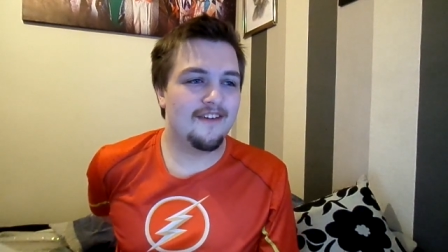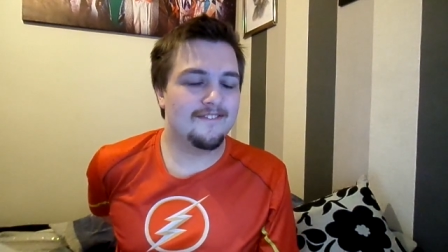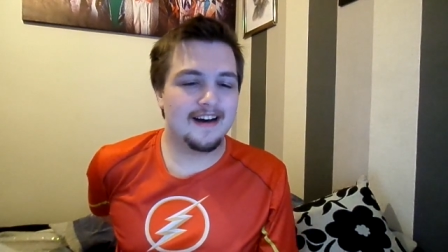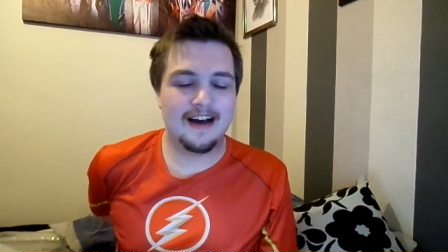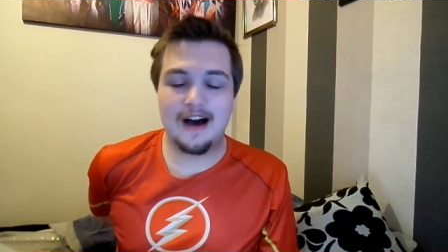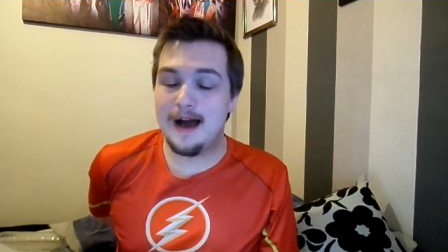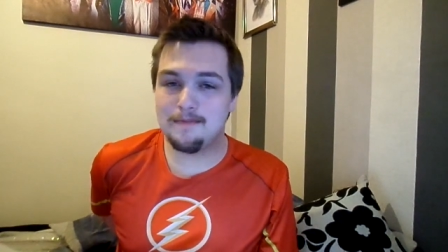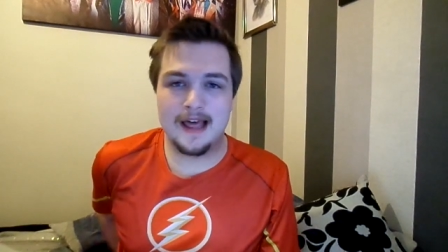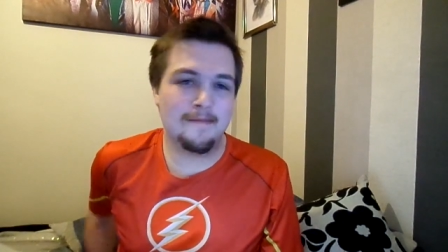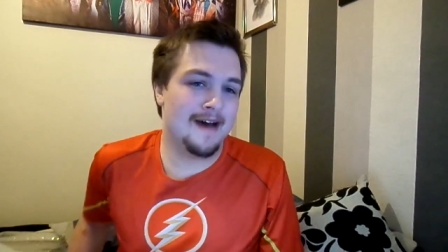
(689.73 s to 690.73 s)
Well, I
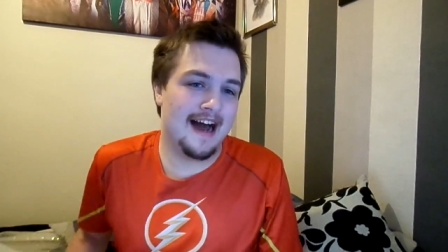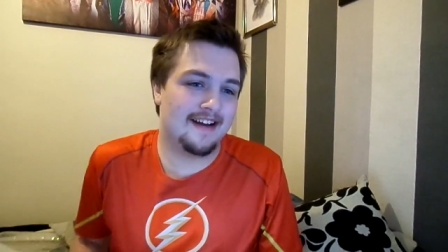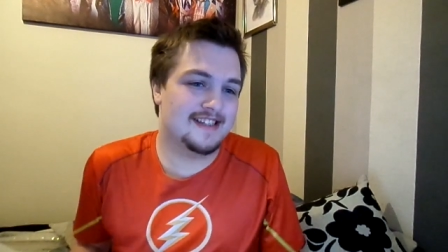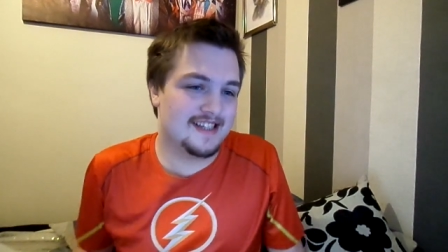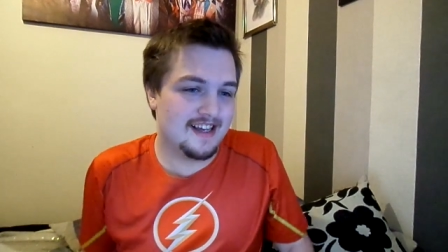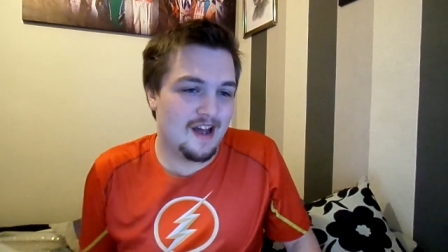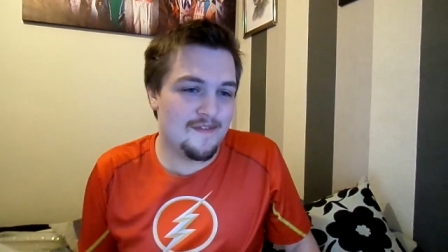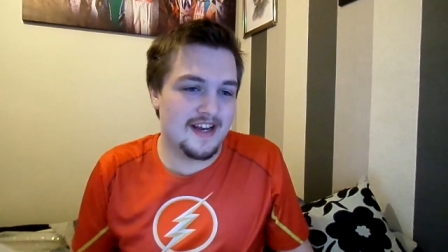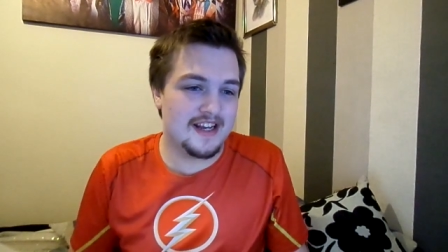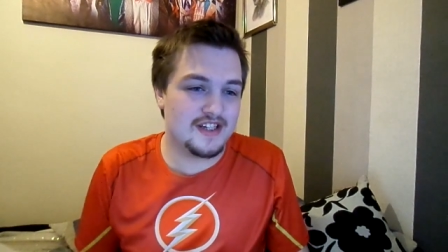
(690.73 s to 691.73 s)
blame that. I
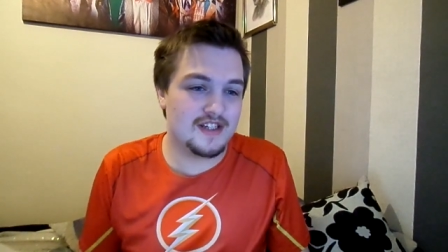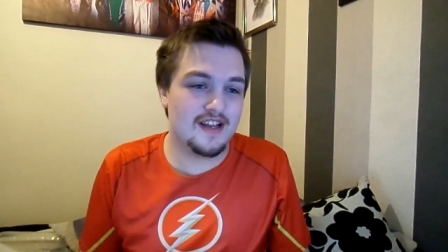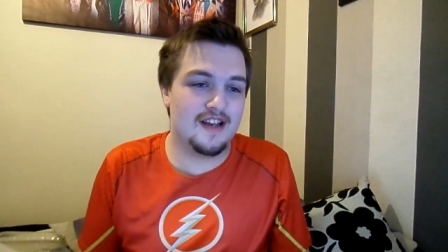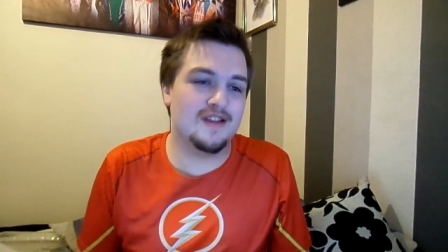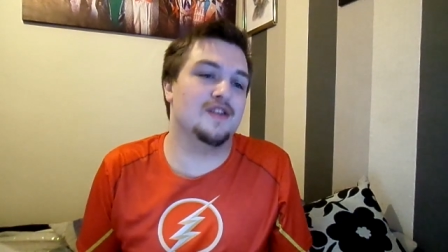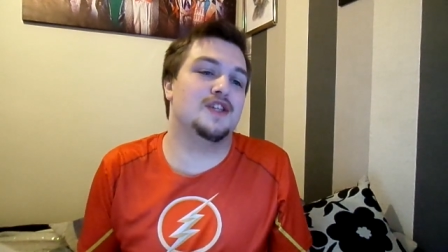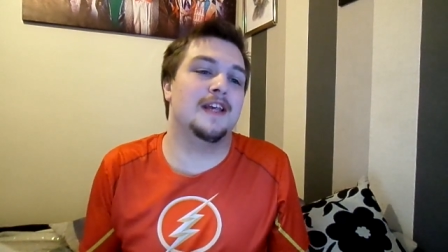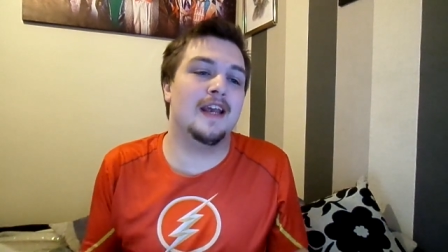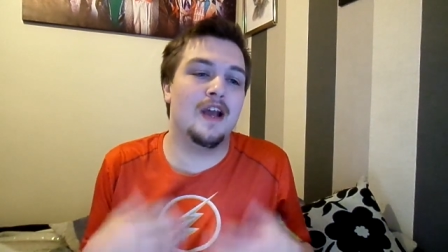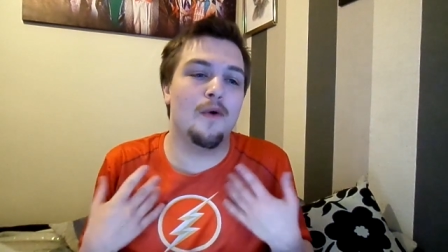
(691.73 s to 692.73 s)
mean, she,
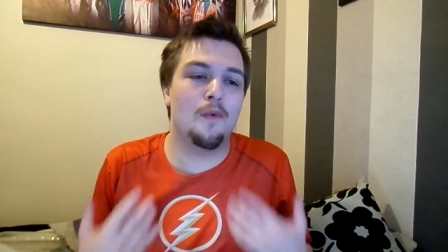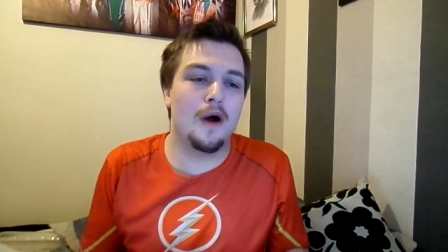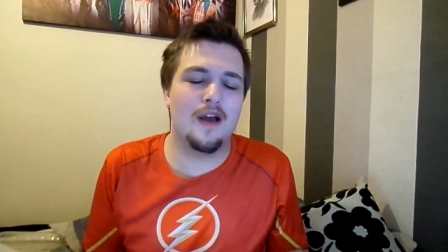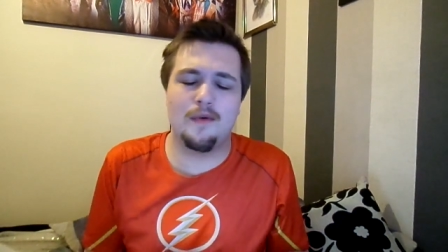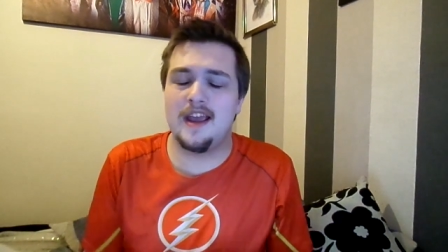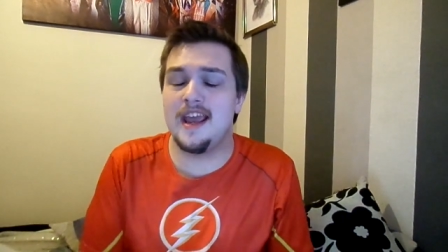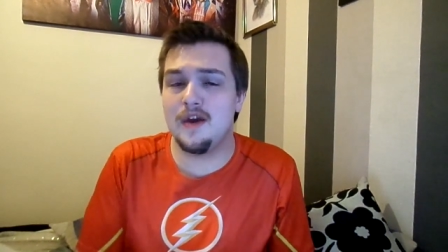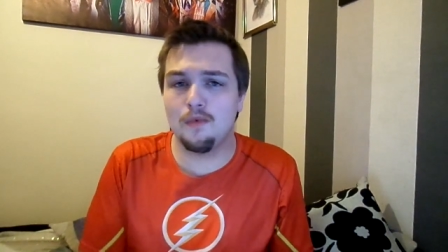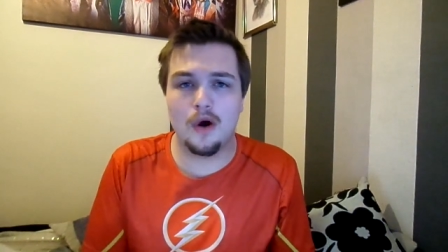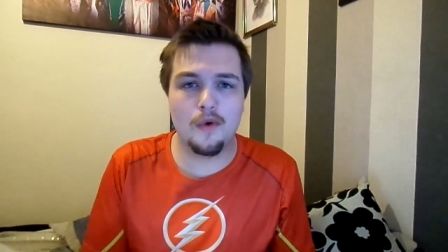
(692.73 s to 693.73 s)
she uh,
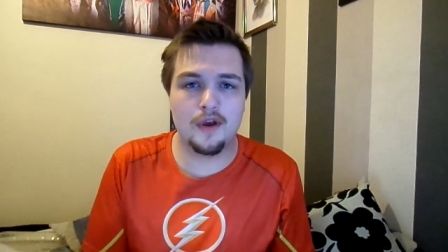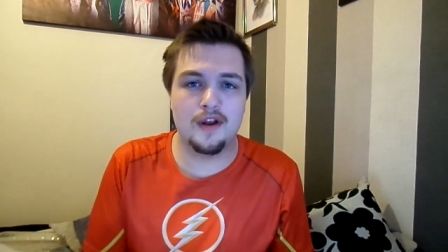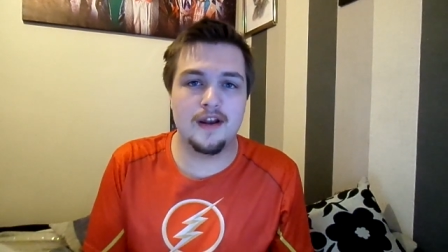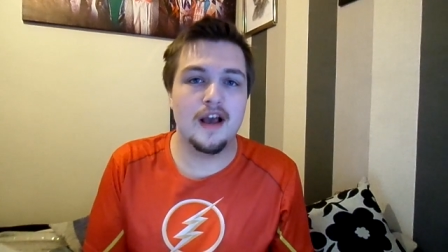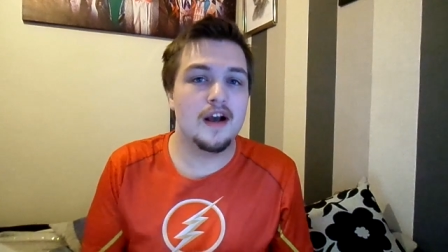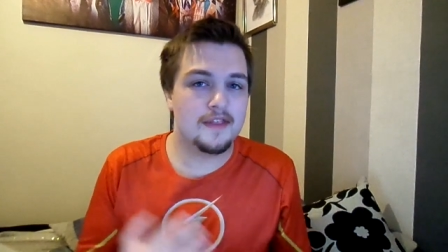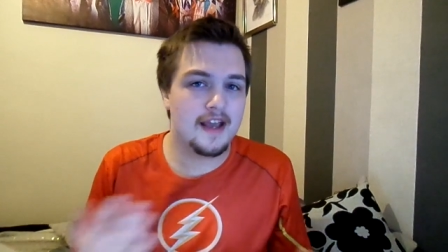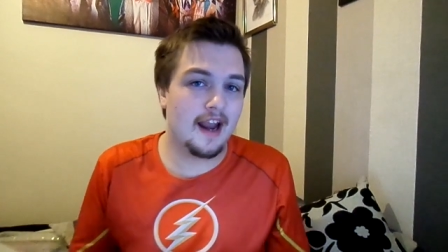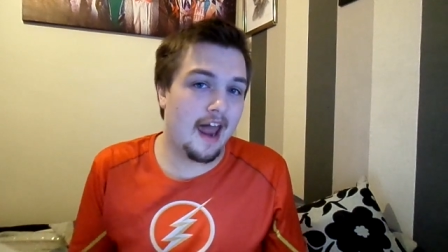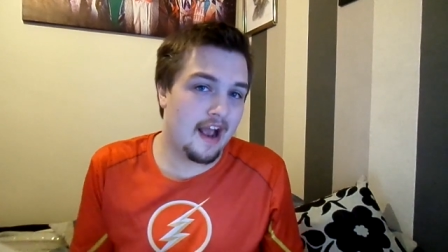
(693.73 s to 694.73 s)
he woken
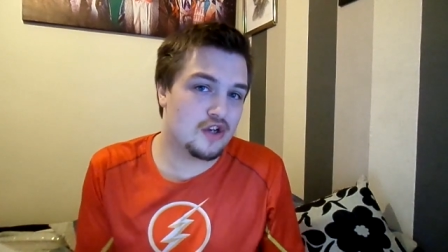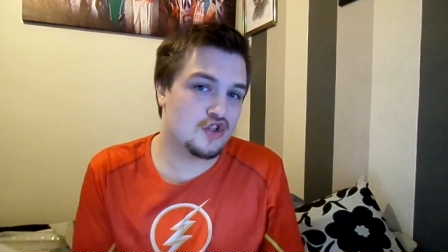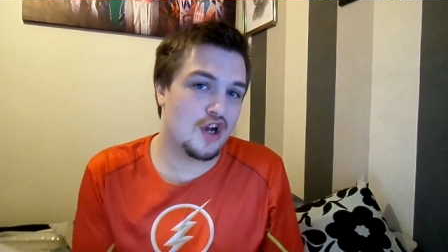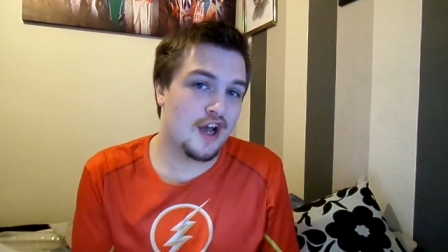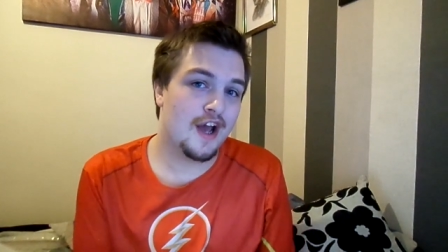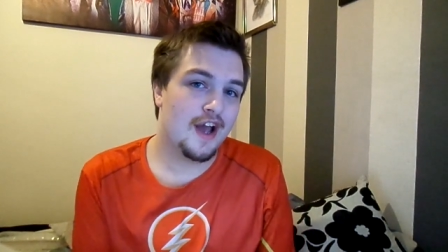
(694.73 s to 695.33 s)
the Elektra